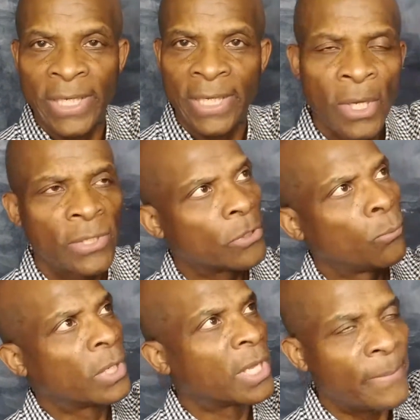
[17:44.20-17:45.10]
And so
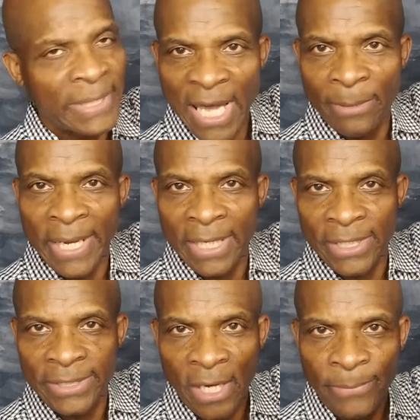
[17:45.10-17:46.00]
we're coming down making
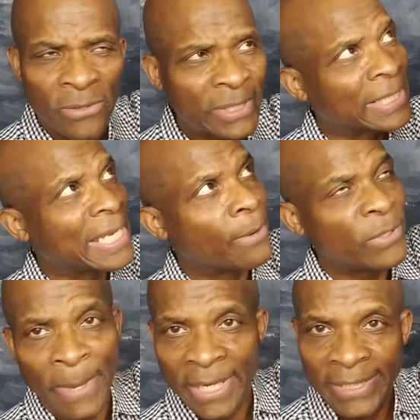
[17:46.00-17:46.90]
this W. You know, it's a line. When
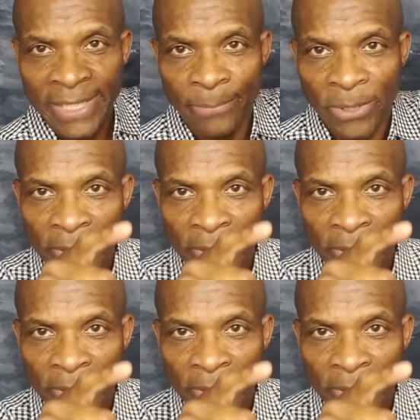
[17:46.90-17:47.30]
you make a W,